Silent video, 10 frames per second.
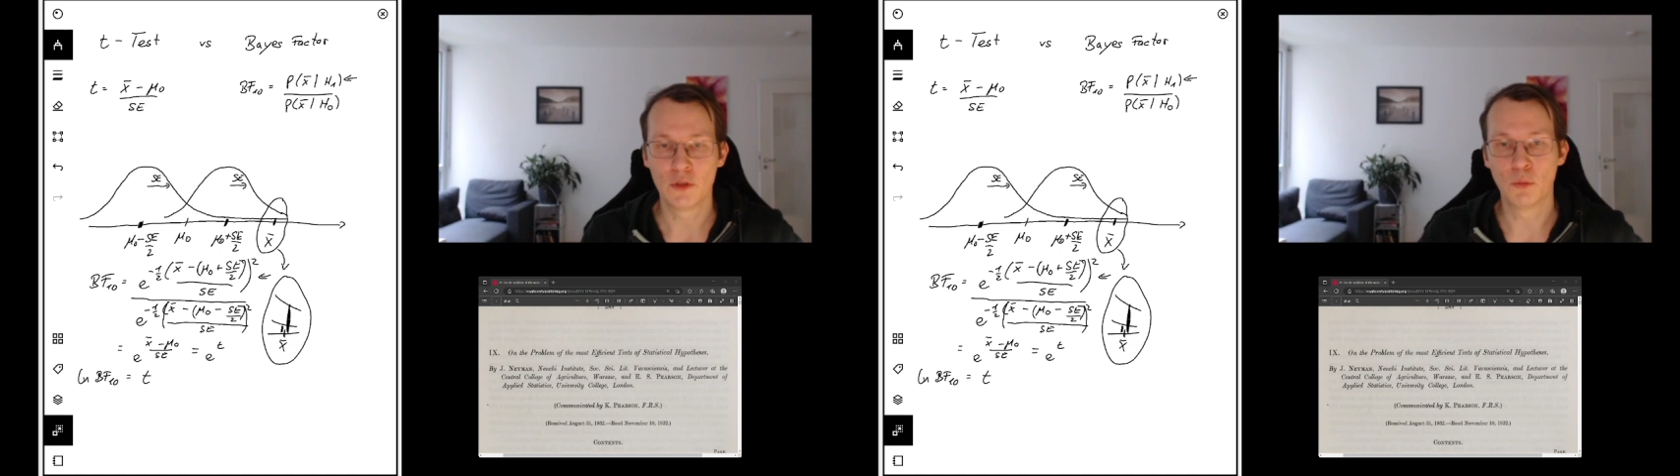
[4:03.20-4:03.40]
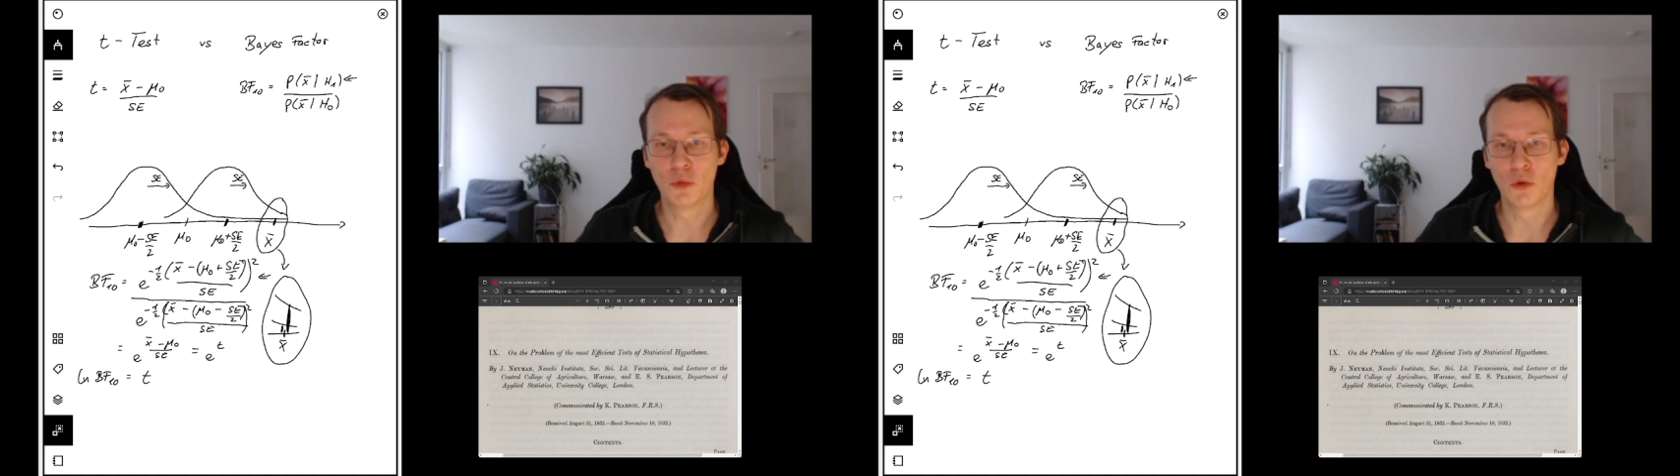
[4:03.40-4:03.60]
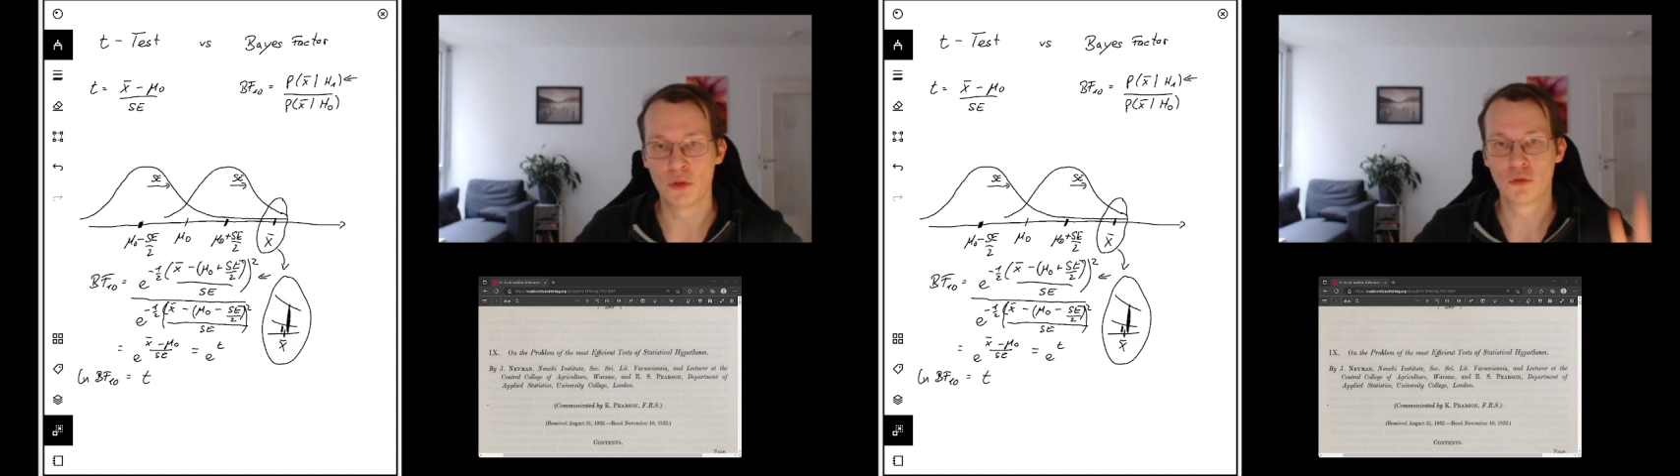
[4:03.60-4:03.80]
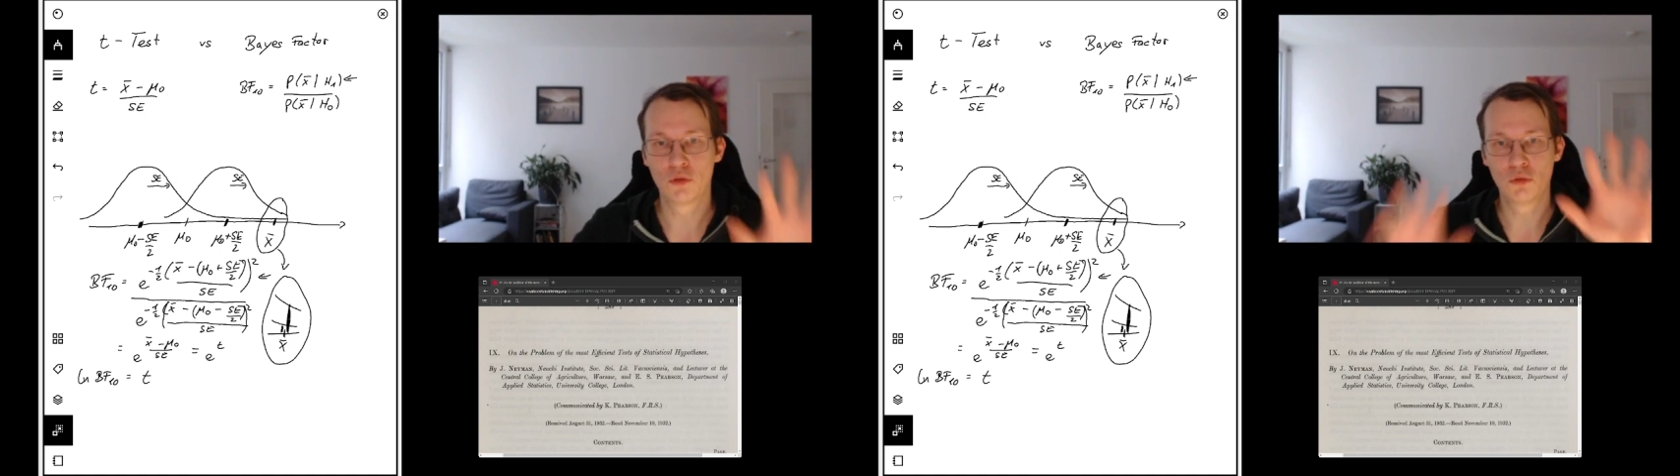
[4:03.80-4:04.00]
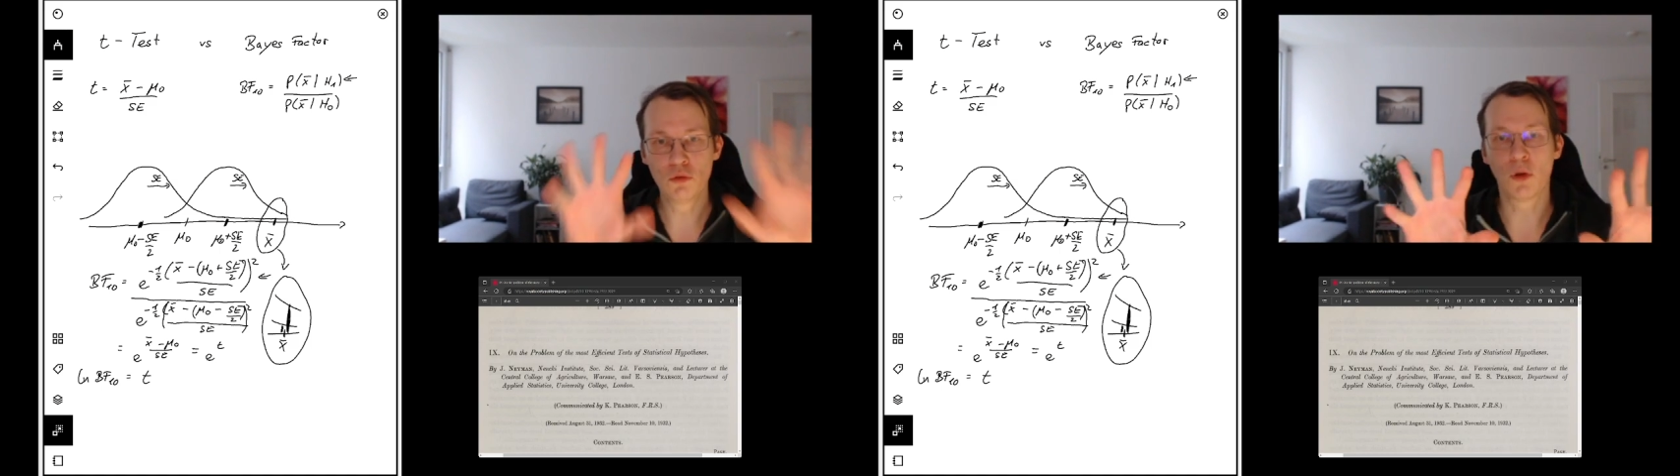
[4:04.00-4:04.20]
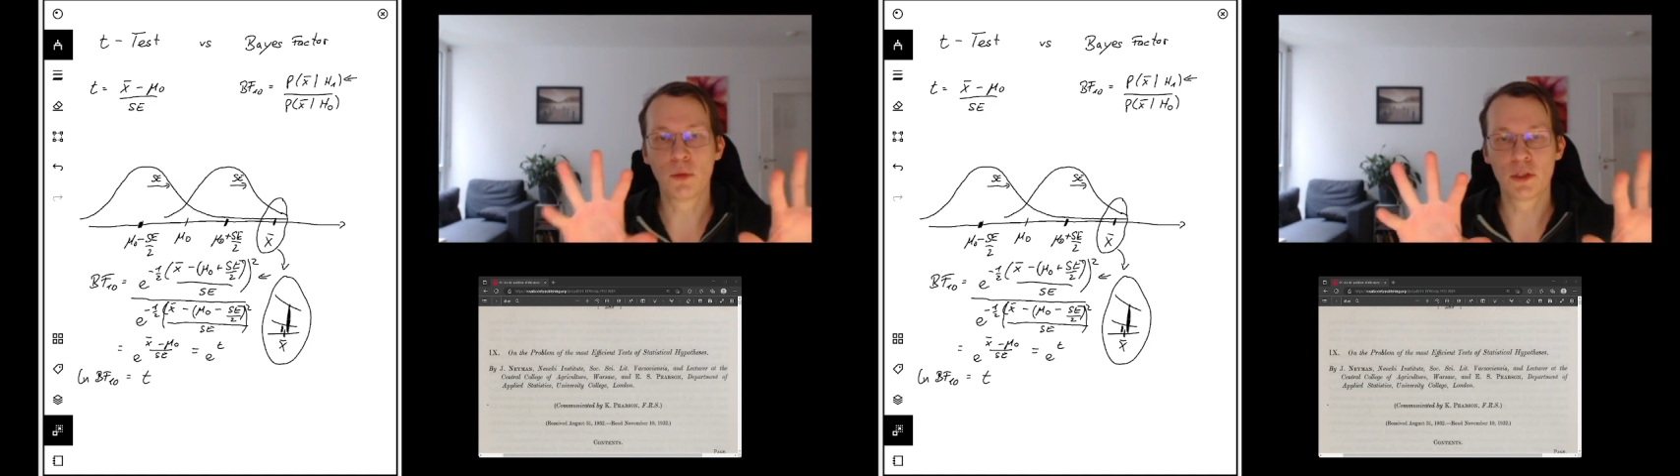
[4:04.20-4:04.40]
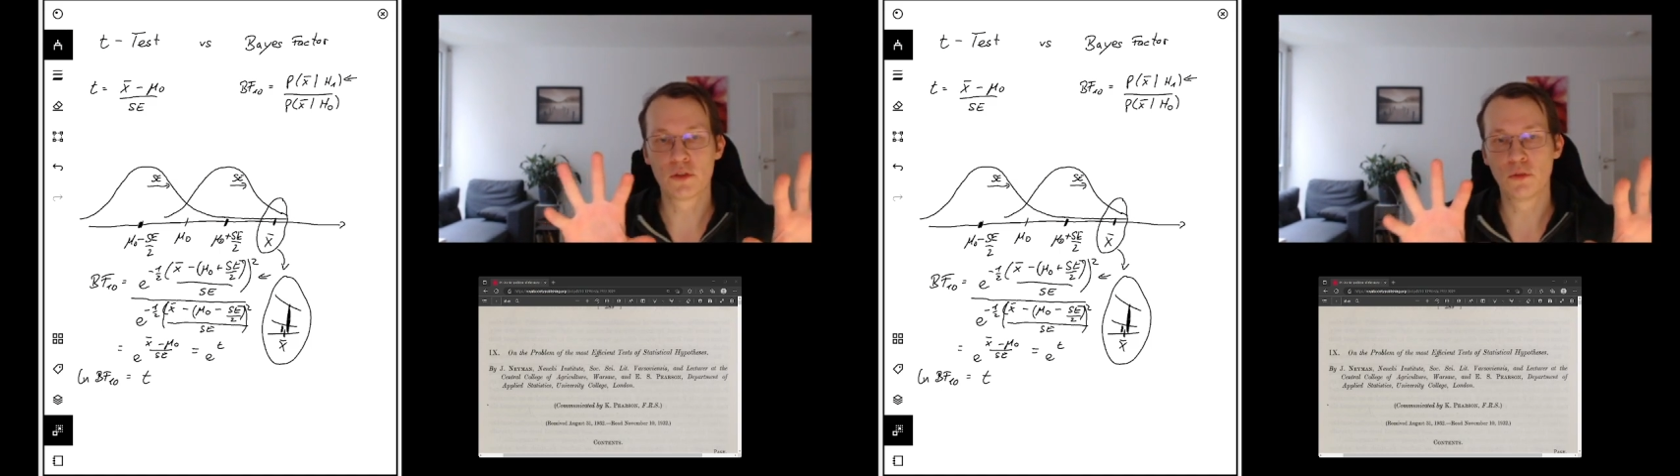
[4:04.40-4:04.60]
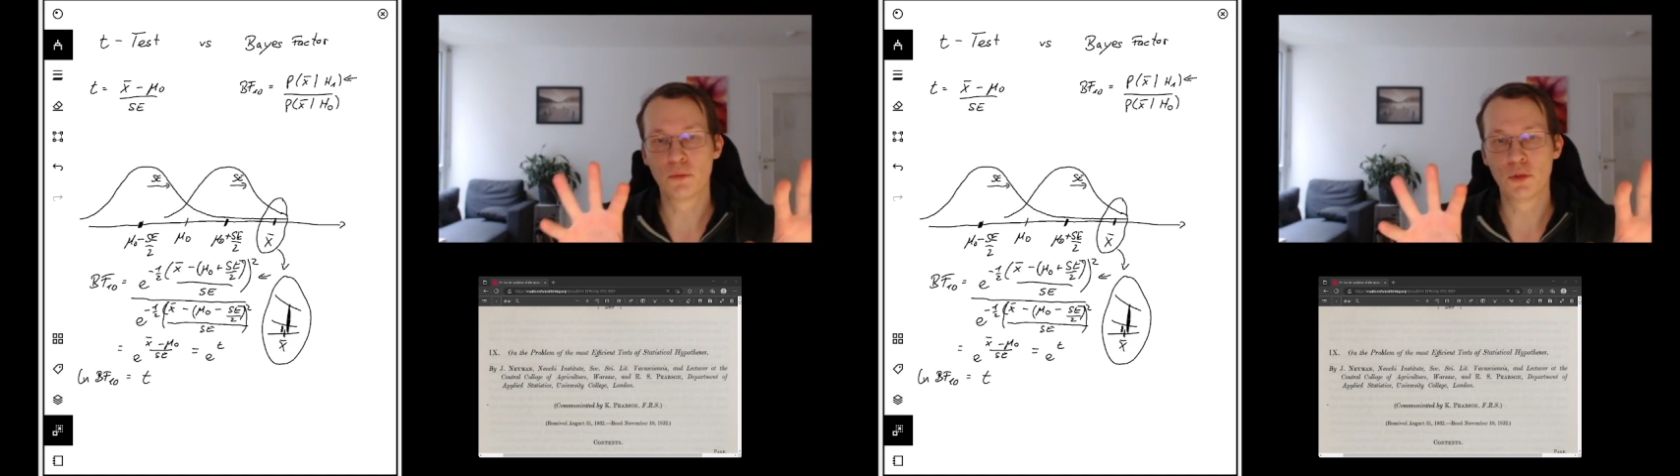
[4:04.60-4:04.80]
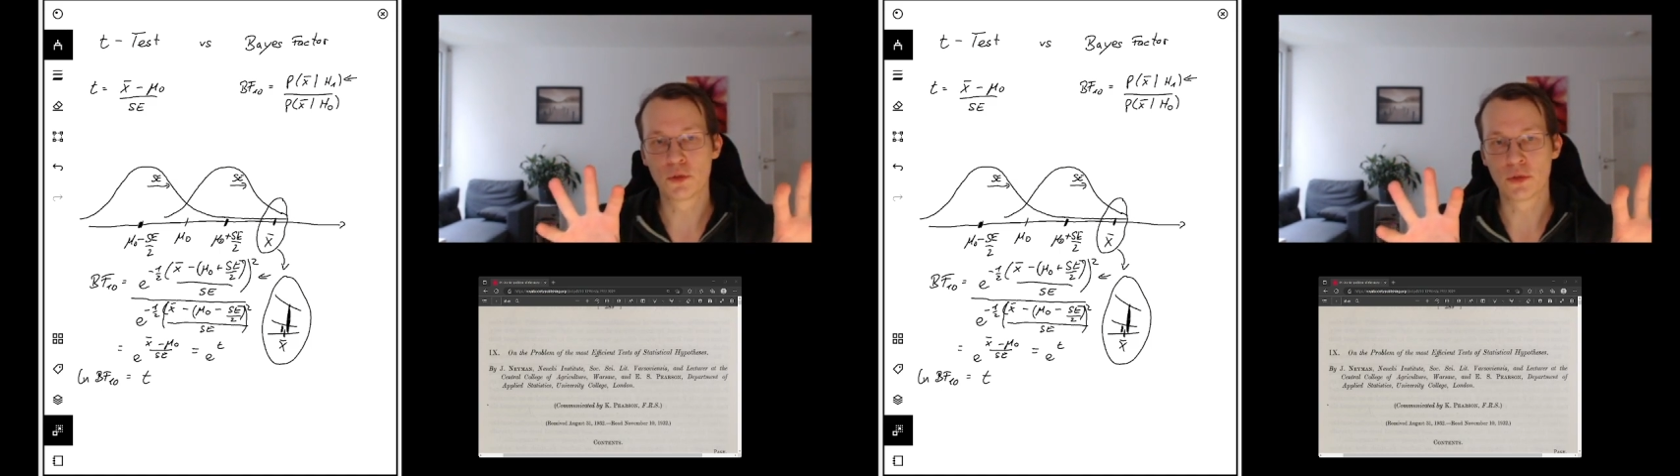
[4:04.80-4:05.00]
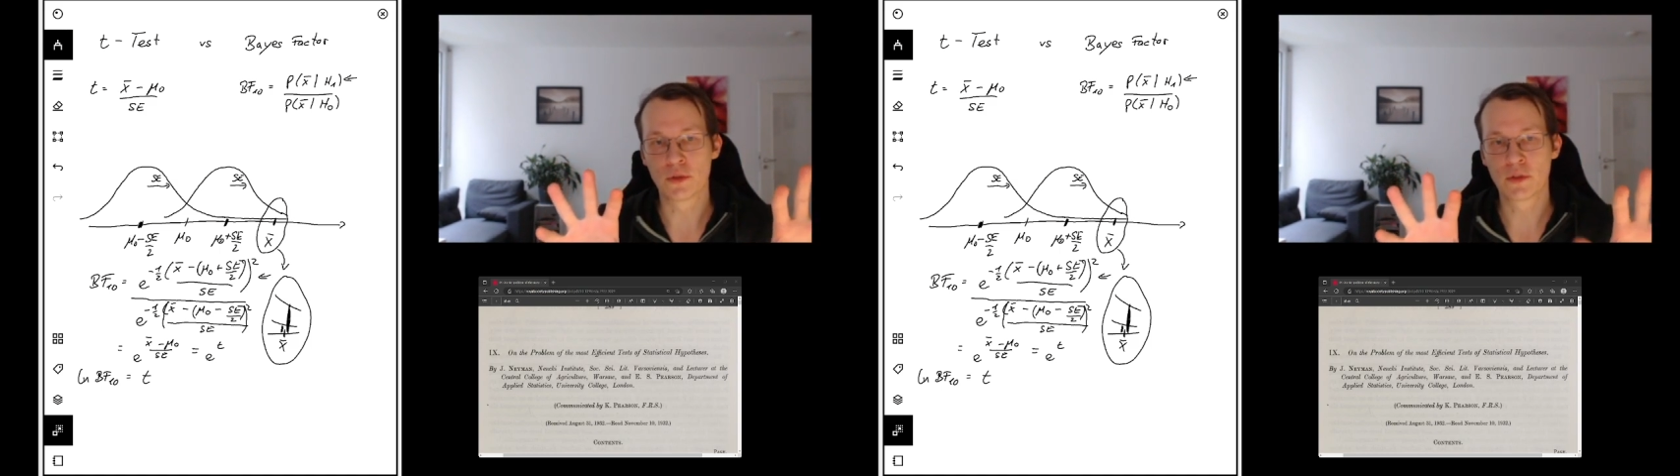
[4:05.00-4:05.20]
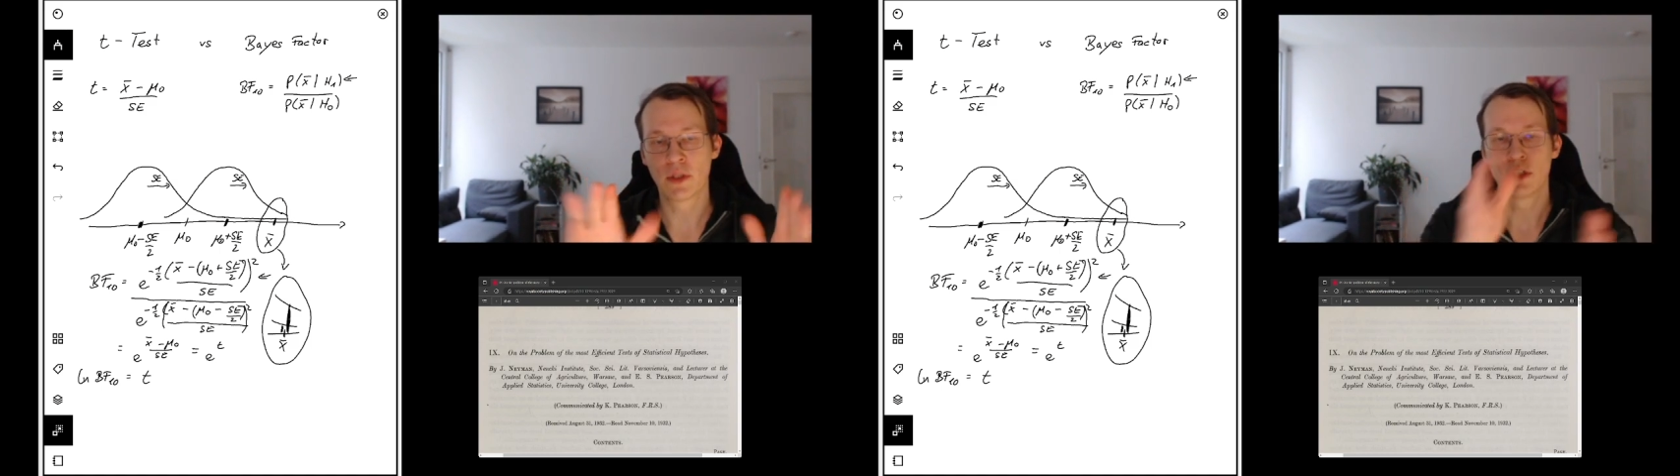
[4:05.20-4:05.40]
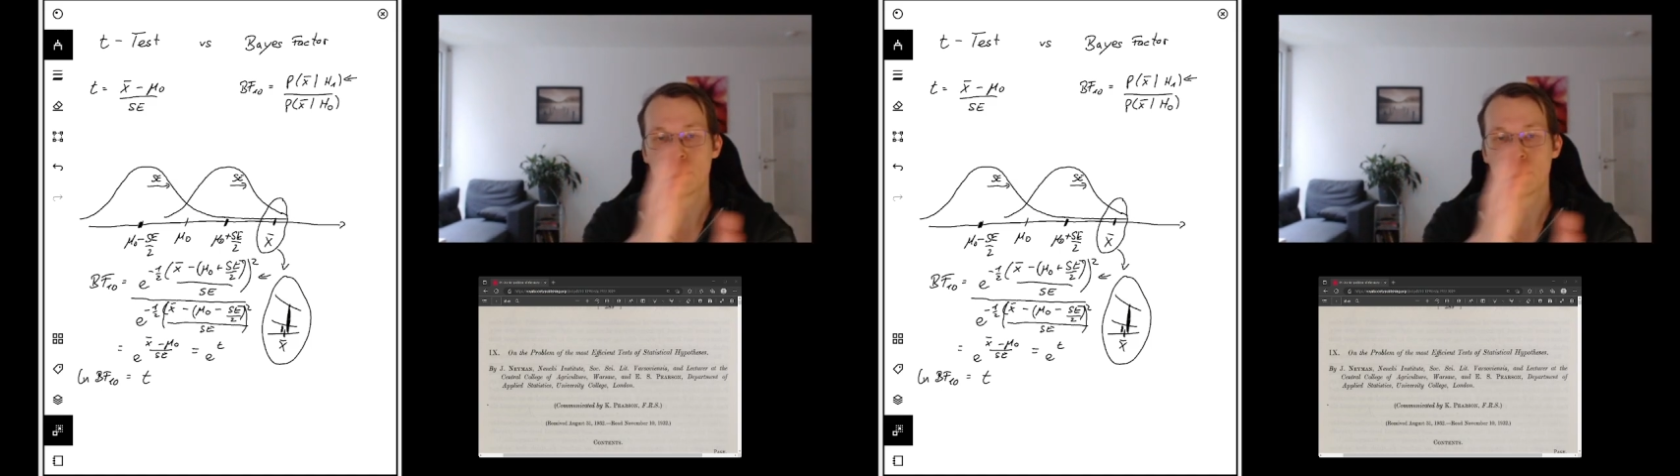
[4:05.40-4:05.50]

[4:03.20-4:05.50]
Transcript: put two normal distributions